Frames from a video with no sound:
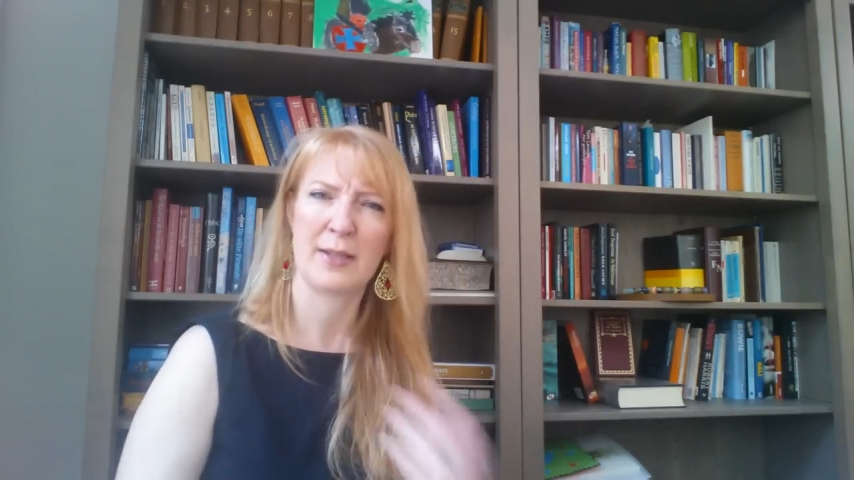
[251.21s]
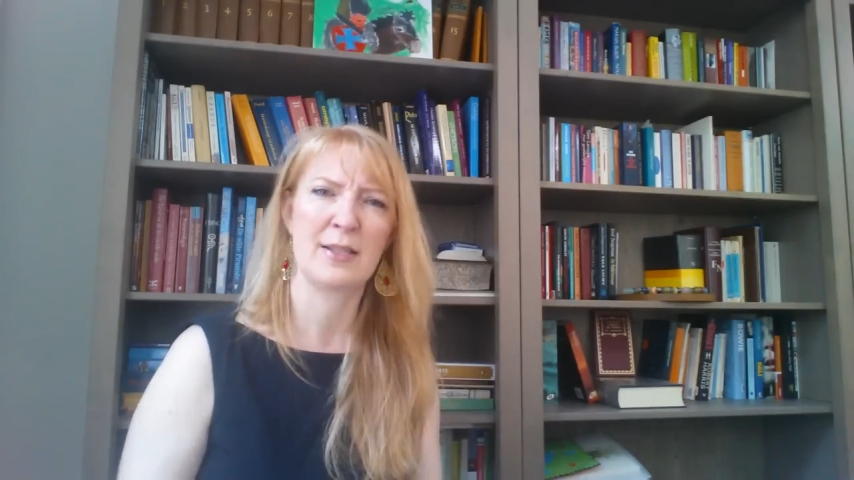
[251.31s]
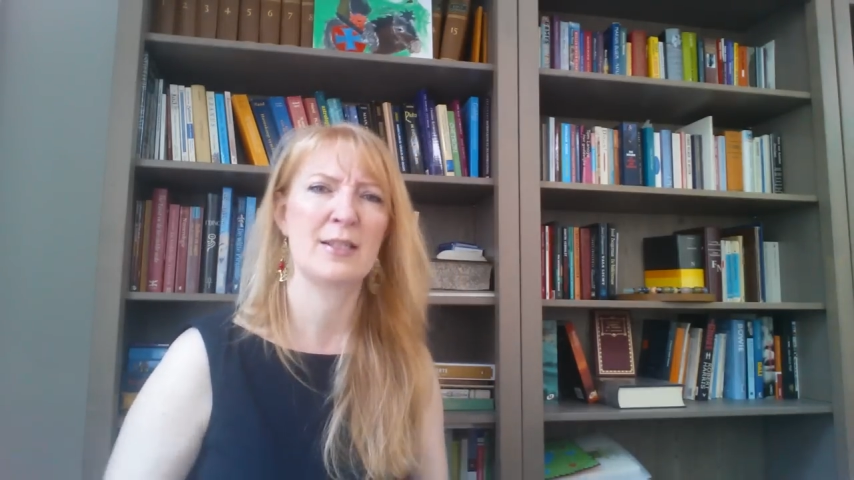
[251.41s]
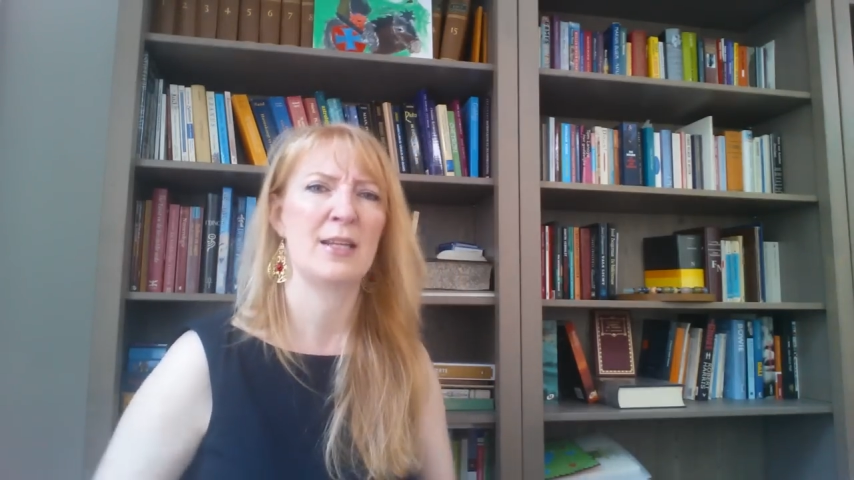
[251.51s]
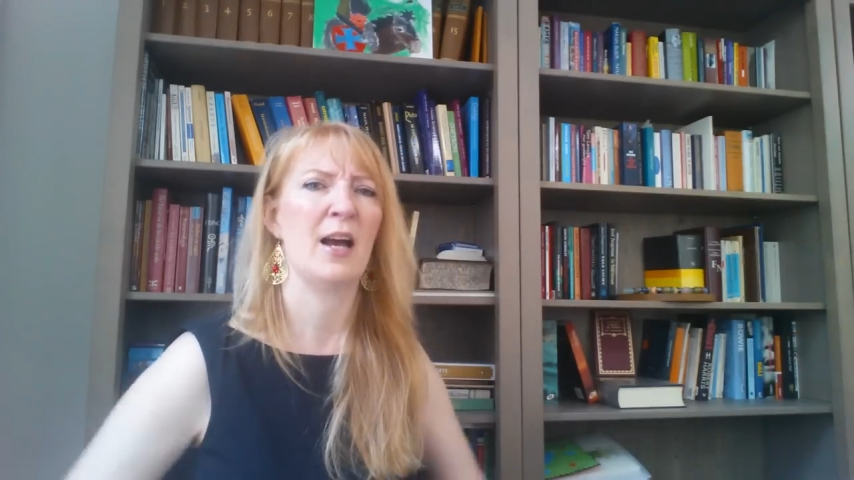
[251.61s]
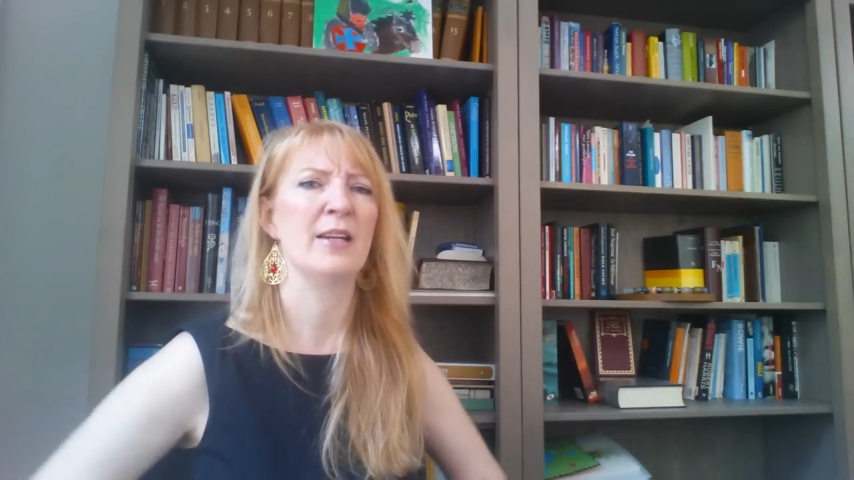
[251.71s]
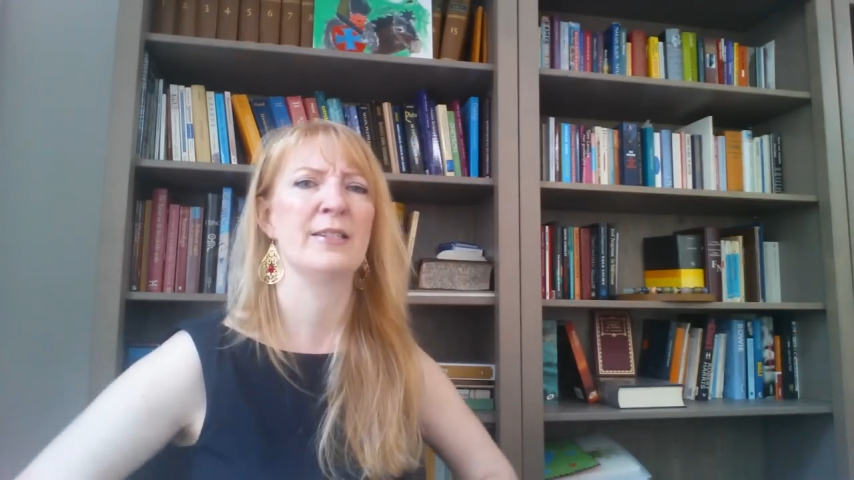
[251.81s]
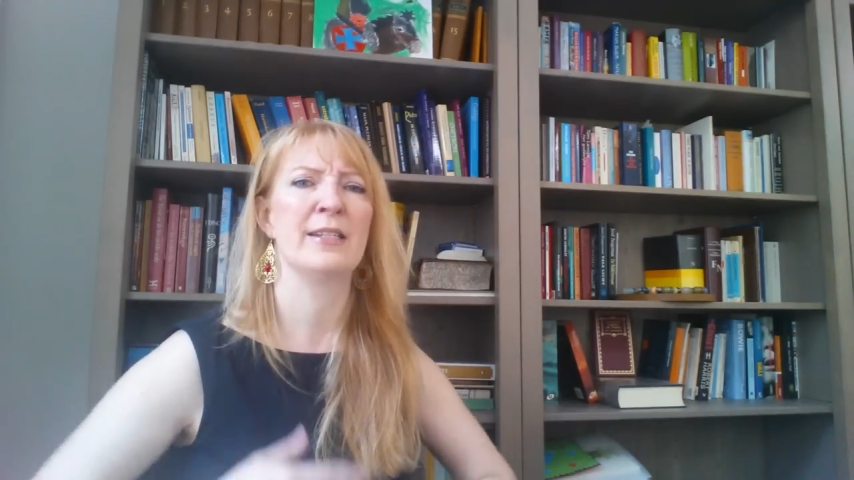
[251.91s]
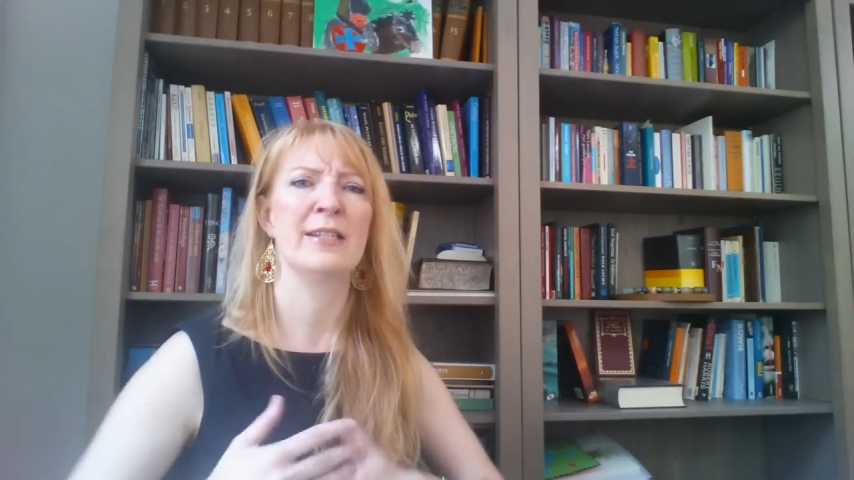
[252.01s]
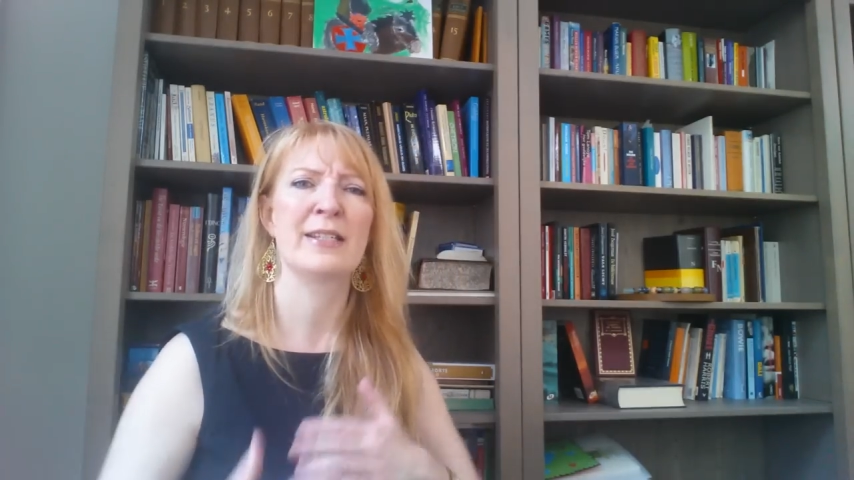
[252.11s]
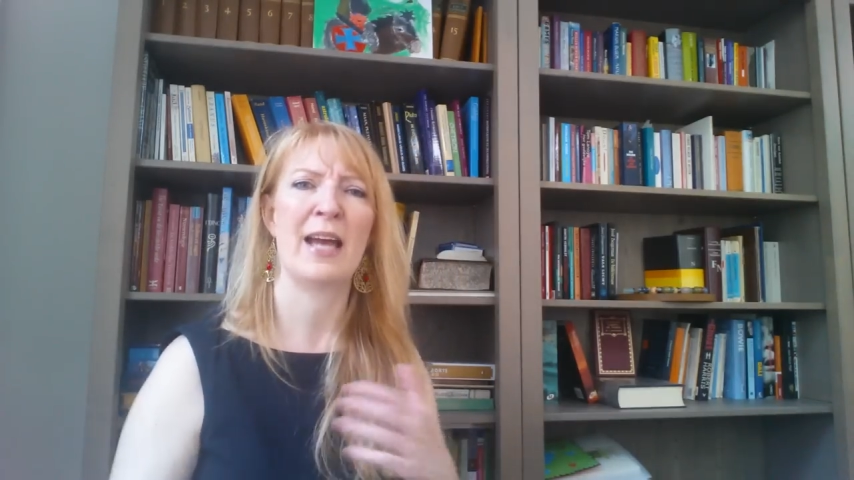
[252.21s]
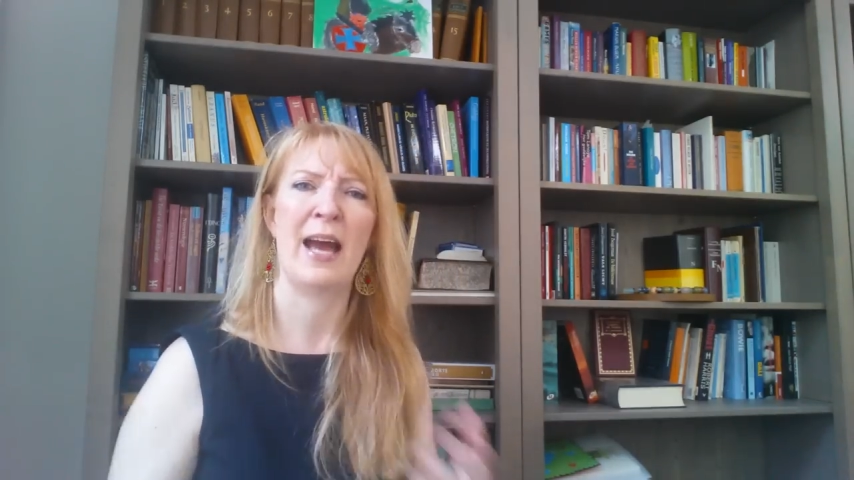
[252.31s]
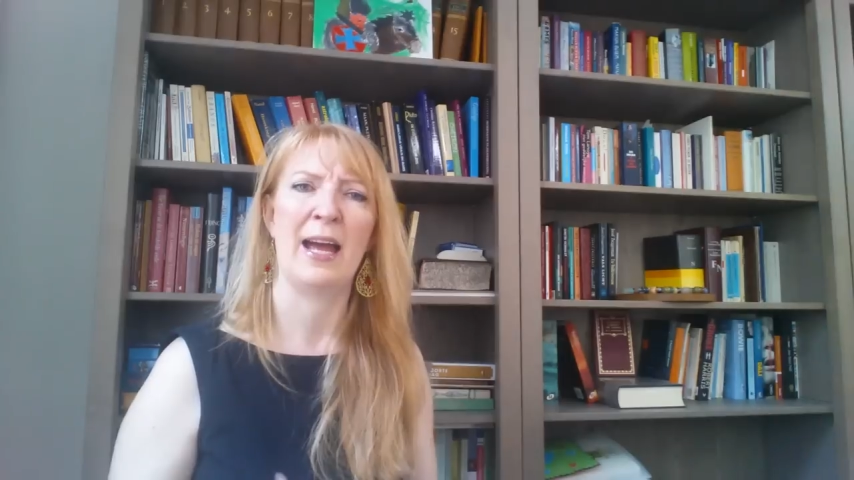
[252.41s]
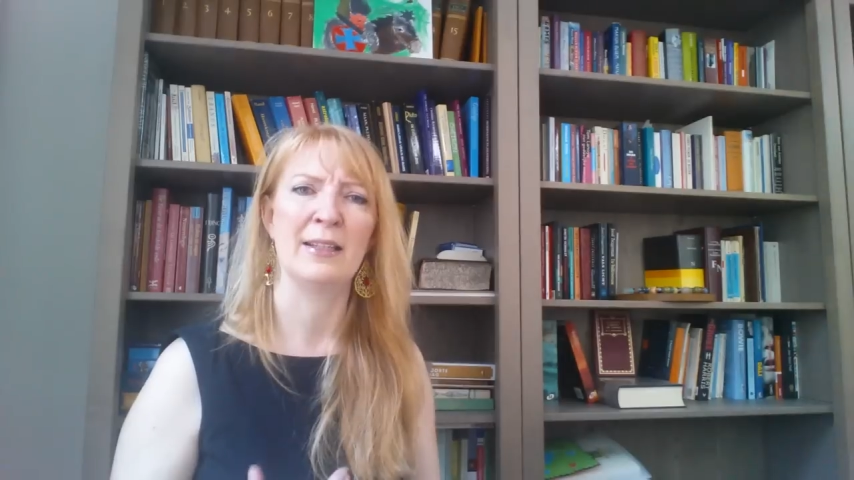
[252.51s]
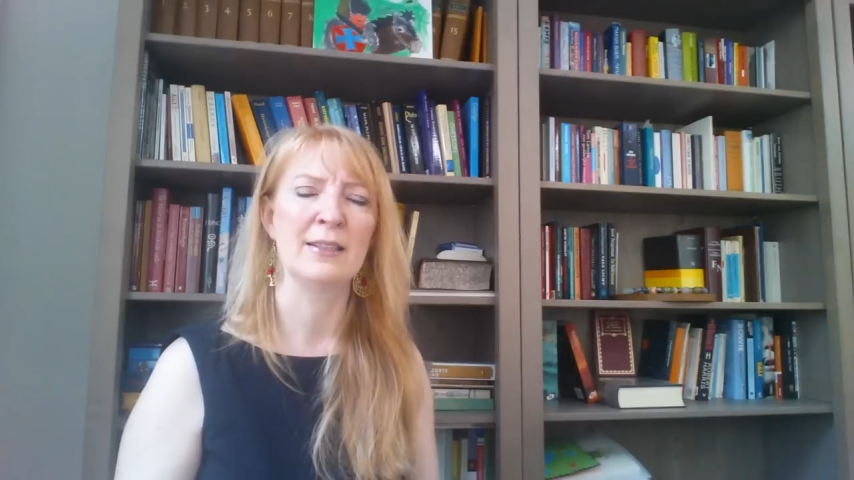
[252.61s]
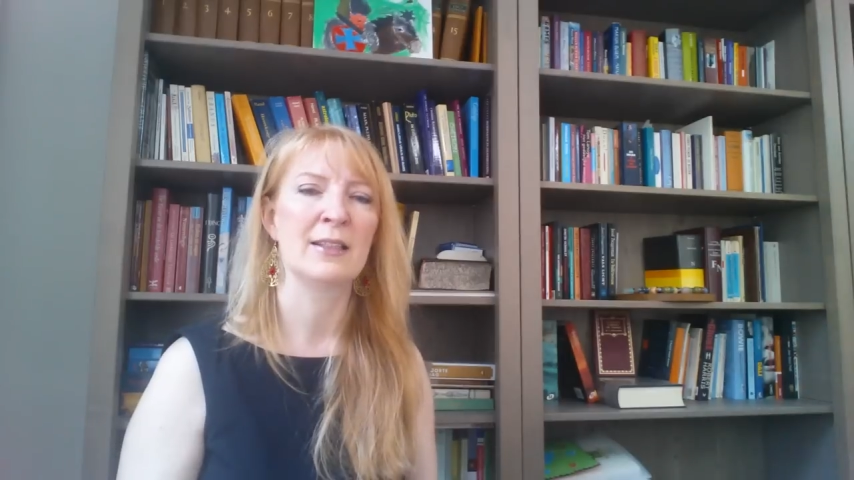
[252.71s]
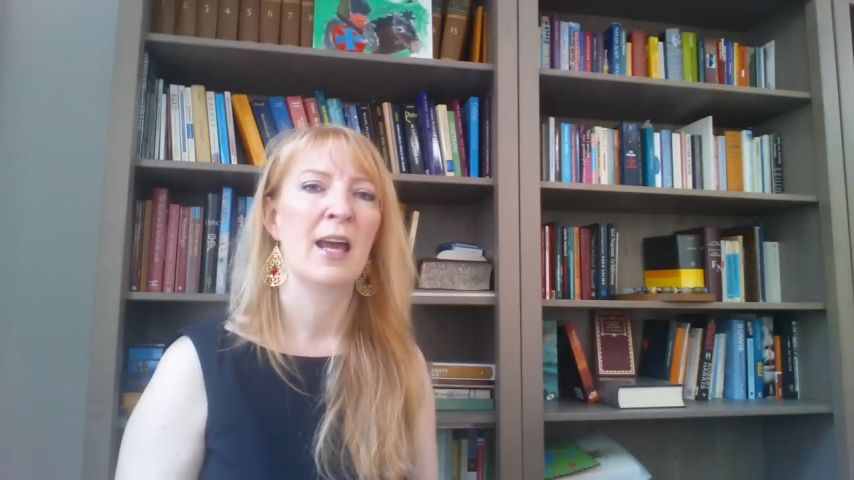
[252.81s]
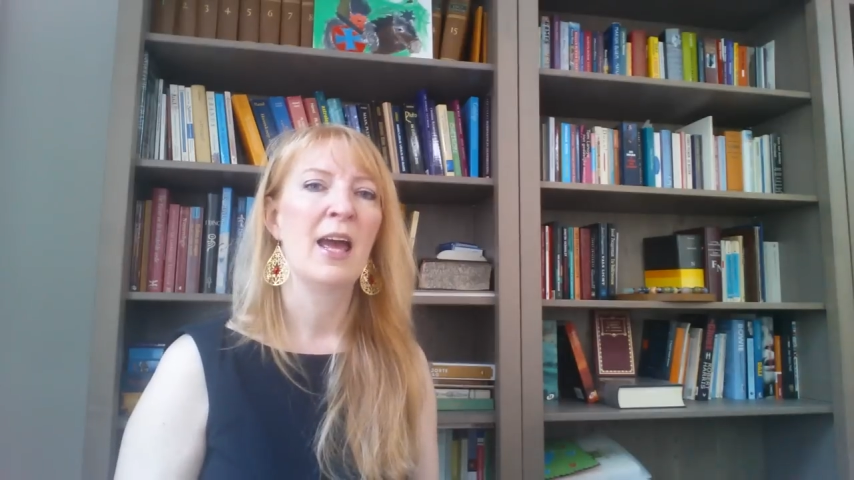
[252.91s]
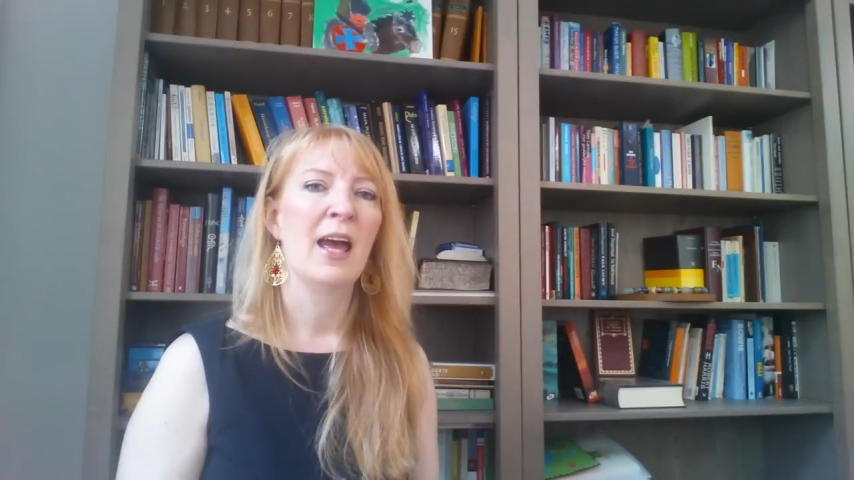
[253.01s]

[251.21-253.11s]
exercises and